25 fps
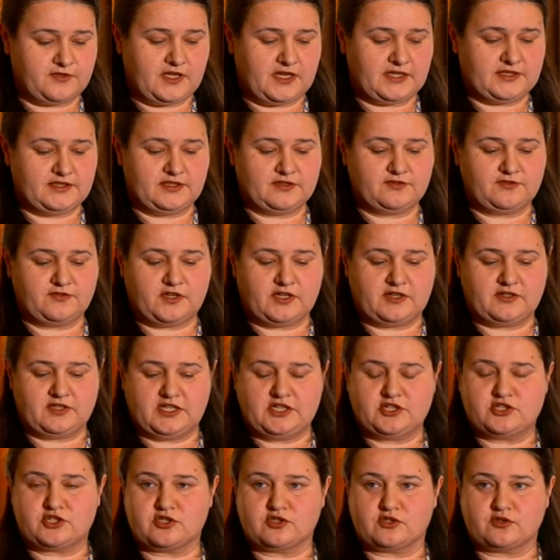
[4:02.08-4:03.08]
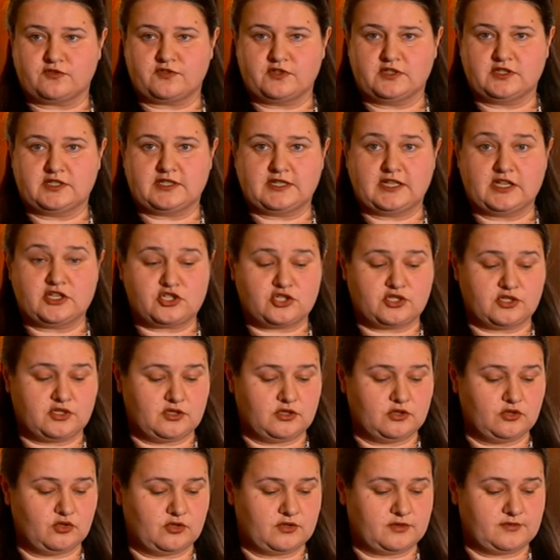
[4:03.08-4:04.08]
flagrant violations of
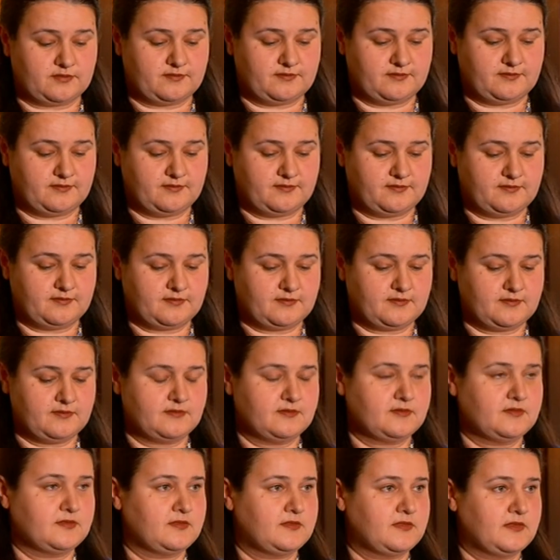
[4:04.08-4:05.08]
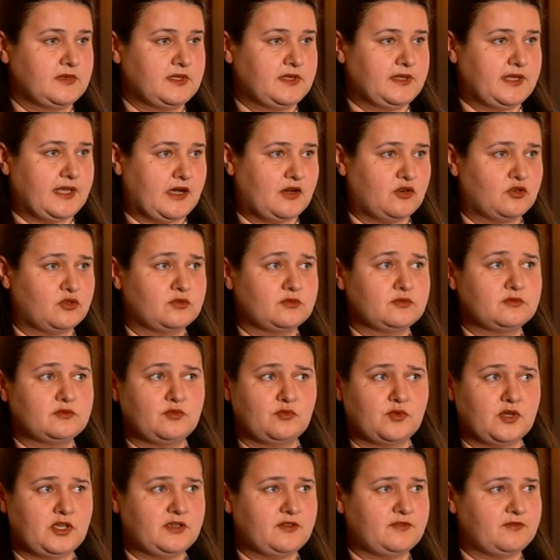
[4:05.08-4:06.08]
international law. Now,
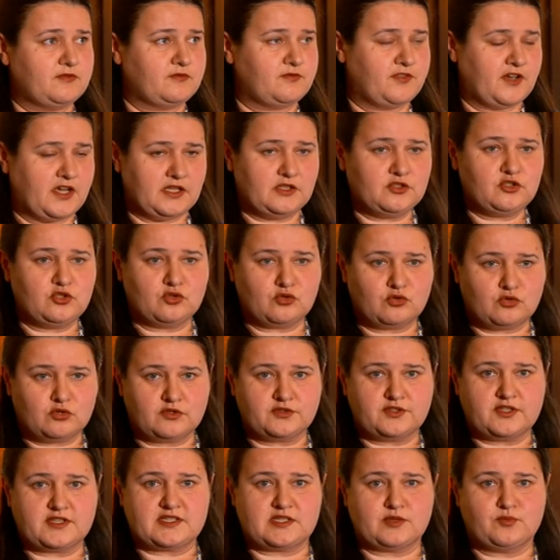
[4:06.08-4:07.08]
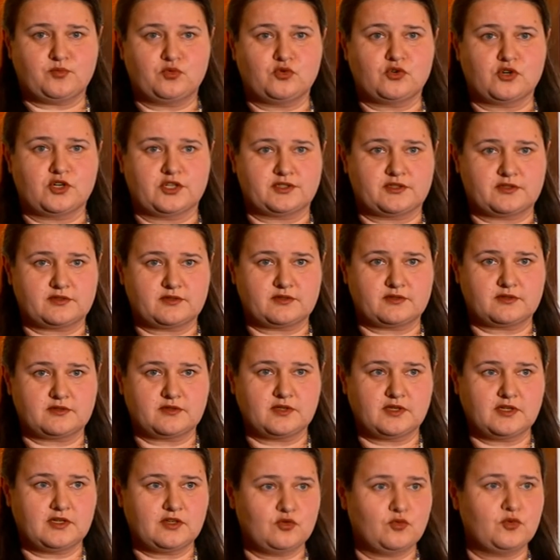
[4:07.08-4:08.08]
we value all the support.
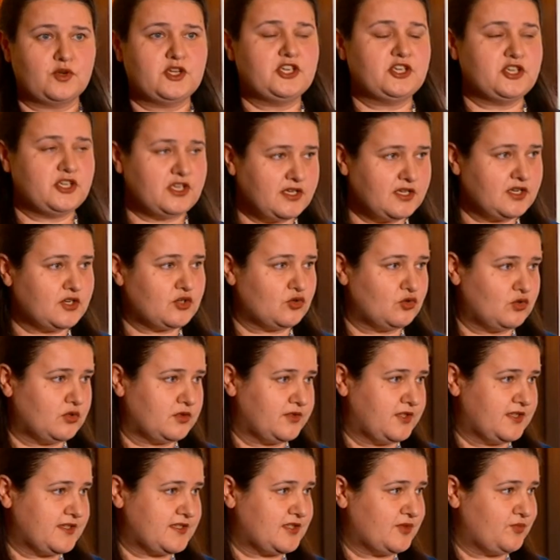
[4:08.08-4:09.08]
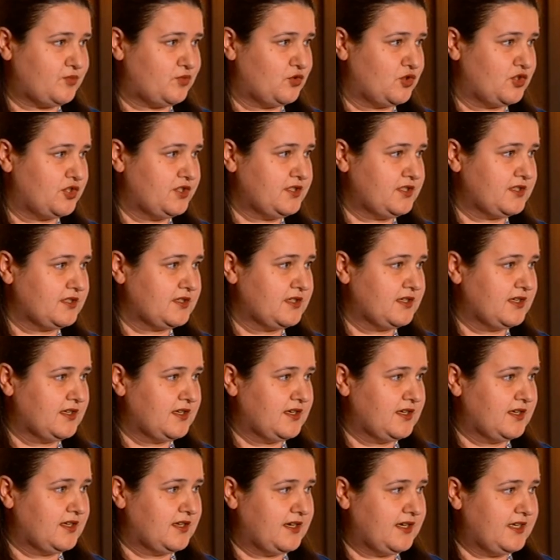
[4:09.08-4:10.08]
We hear all the support.
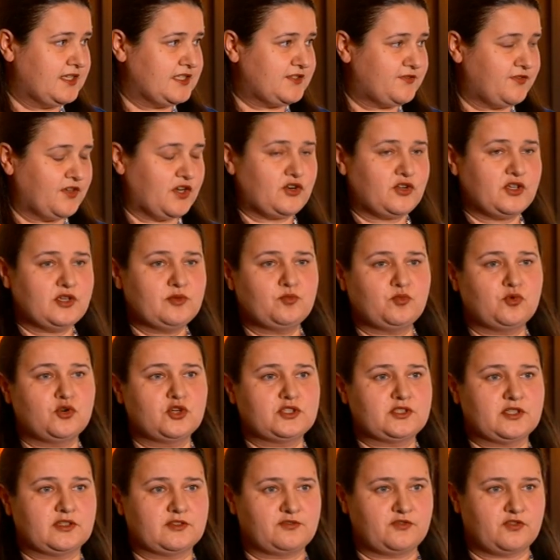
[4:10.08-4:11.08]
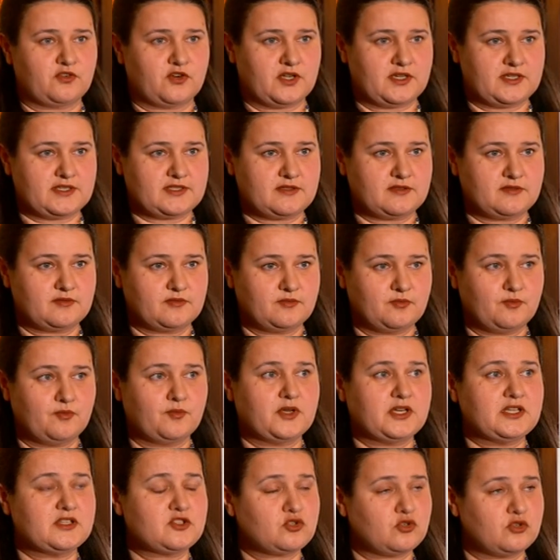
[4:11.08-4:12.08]
It's very important for us,
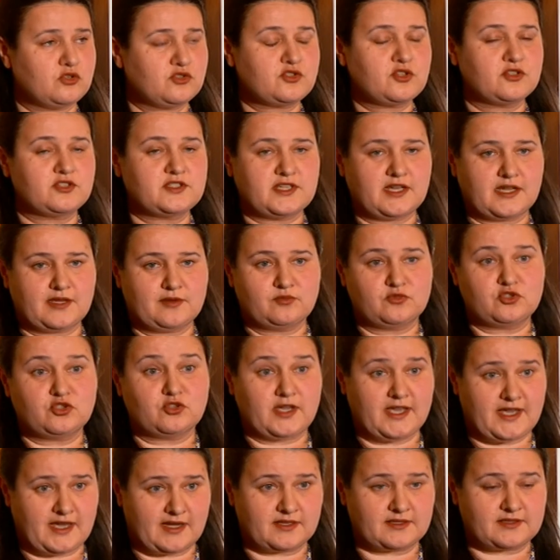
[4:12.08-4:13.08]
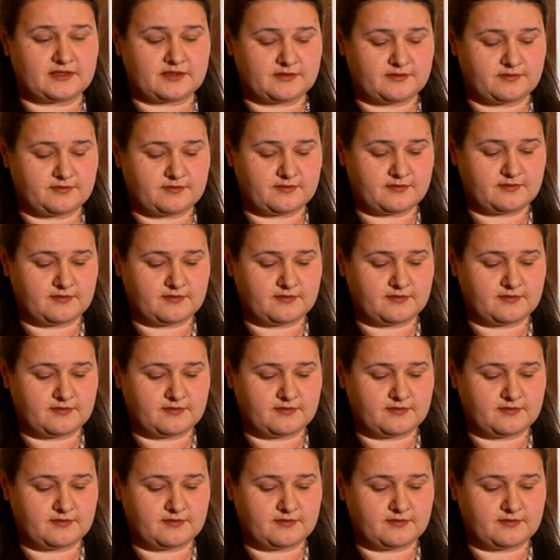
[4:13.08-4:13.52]
but it's also time to act.